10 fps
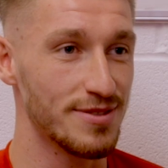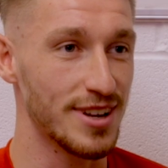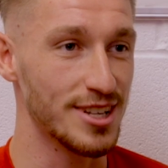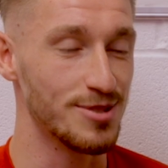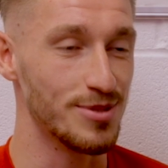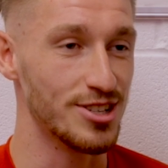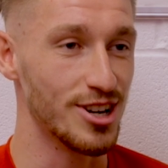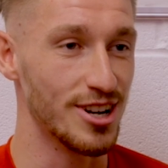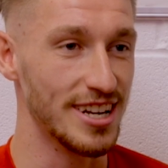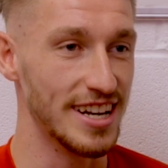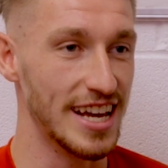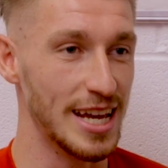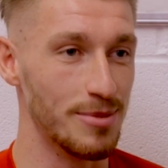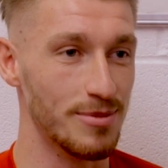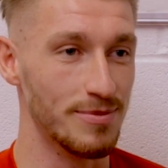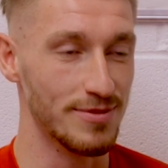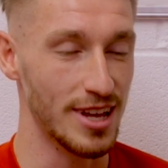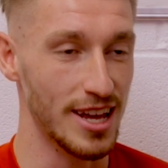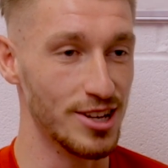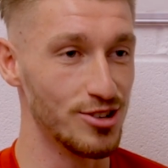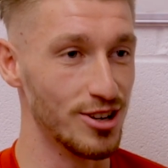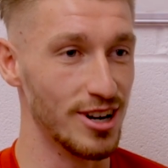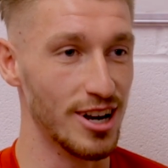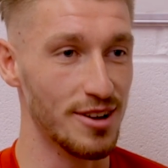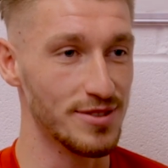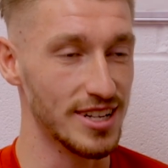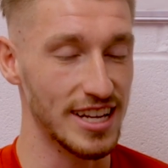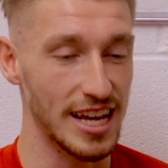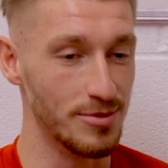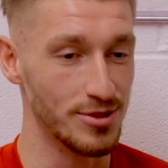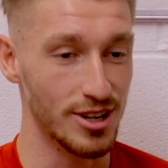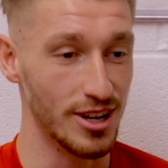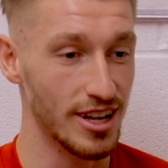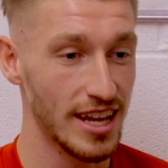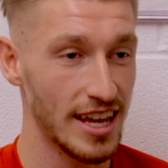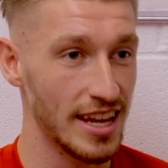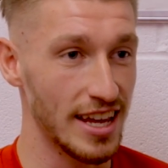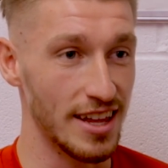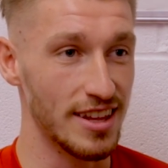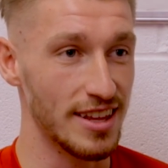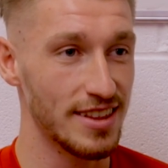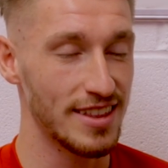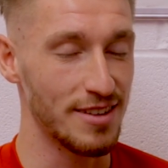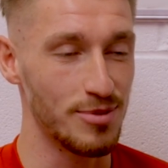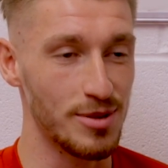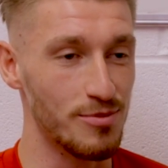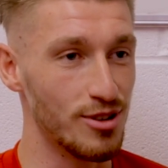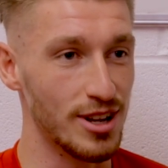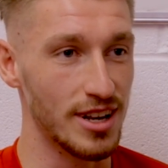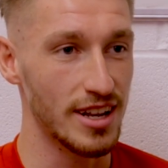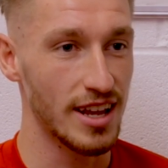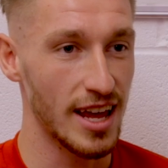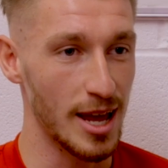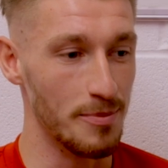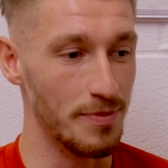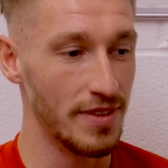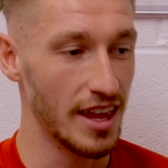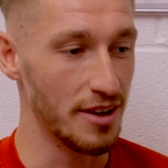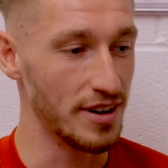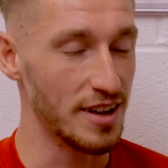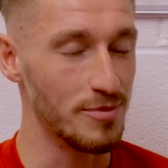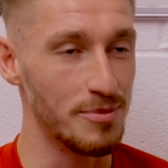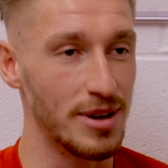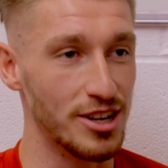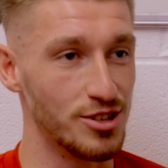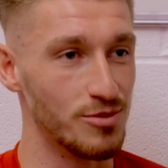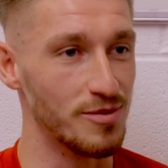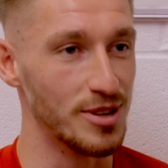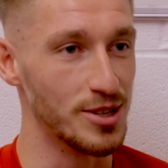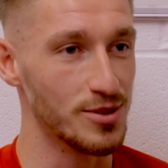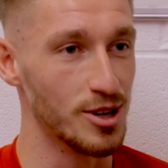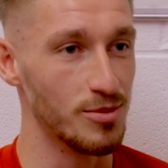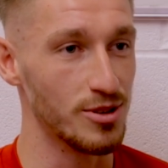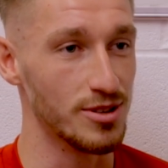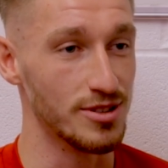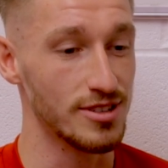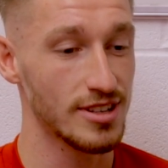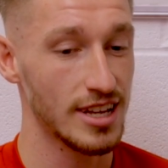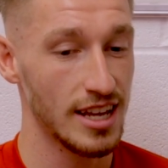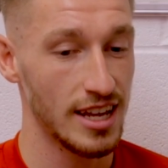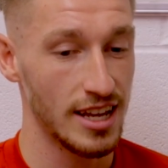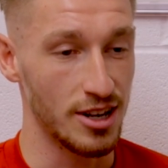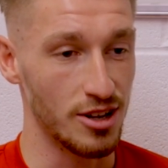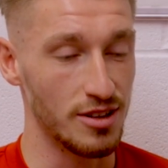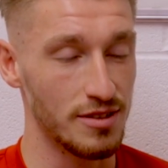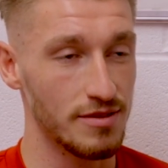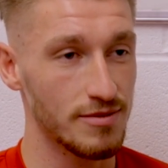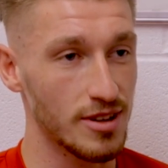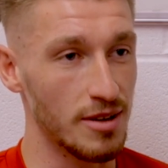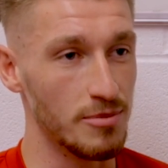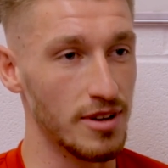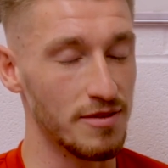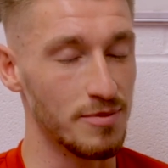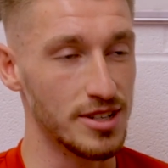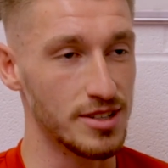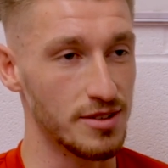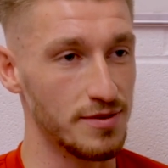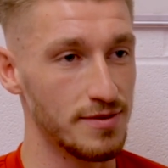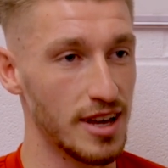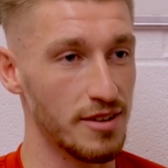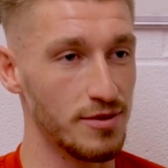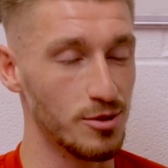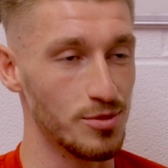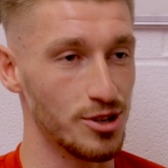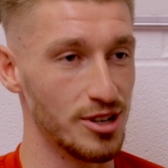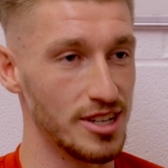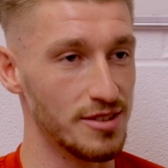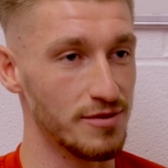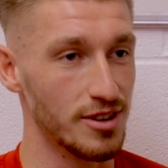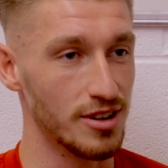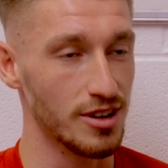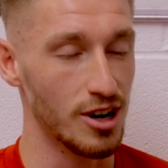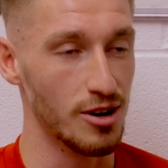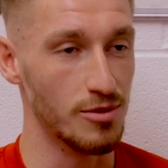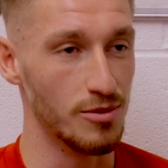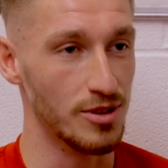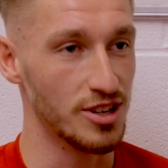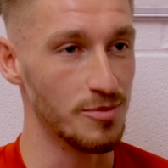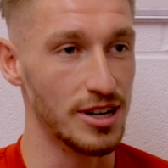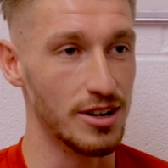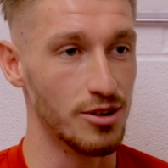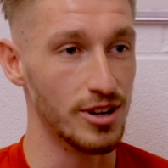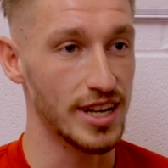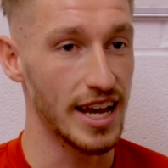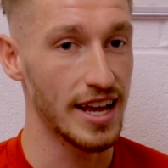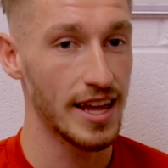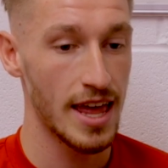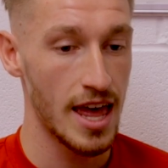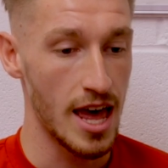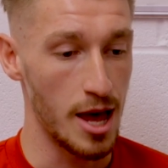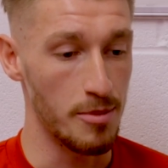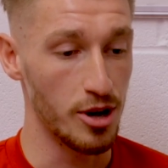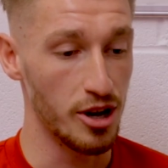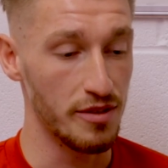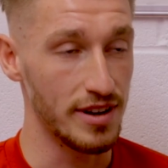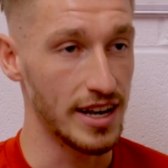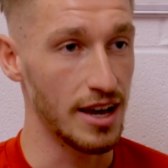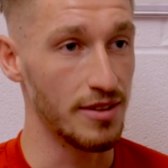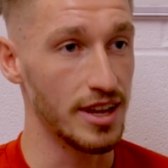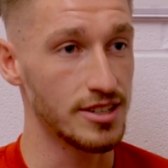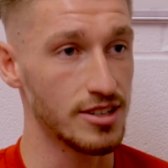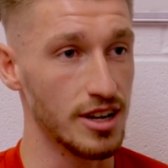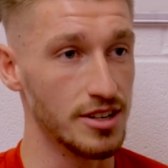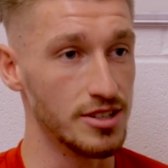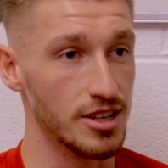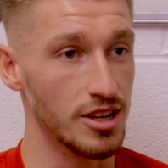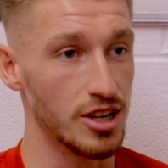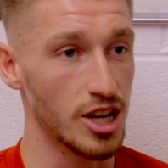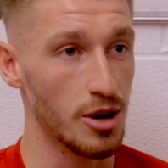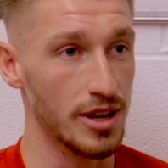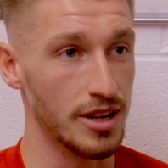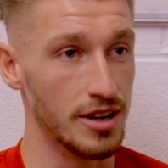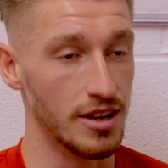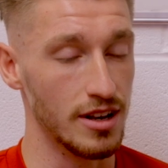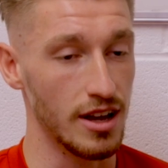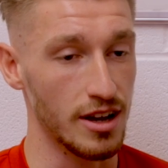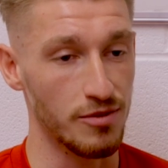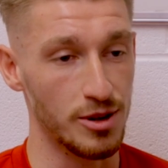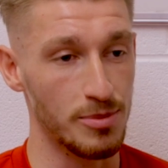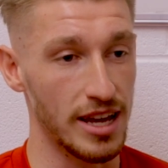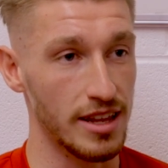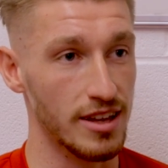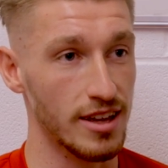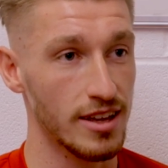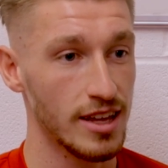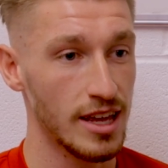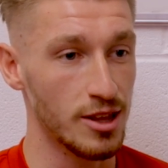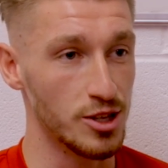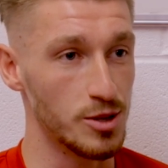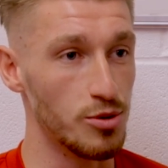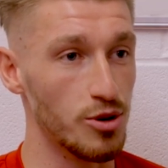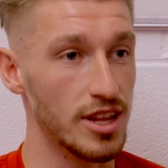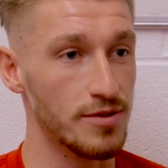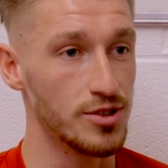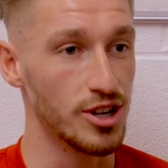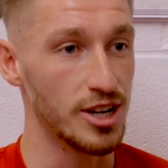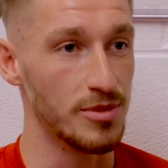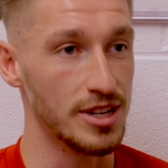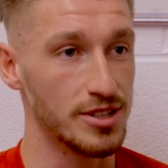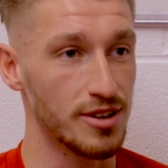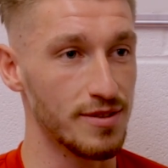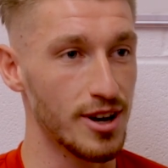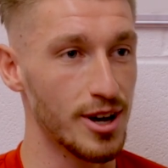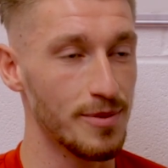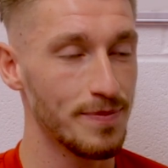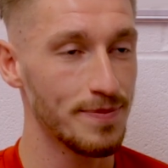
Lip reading: fans to be chanting your name during and after the game. So yeah, they've been brilliant. I think they've been patient with me as well, because you know, I've missed a fair few opportunities in front of goal, which I've been annoyed at. But hopefully now they're starting to go in, and I can repay the support they've shown in me so far.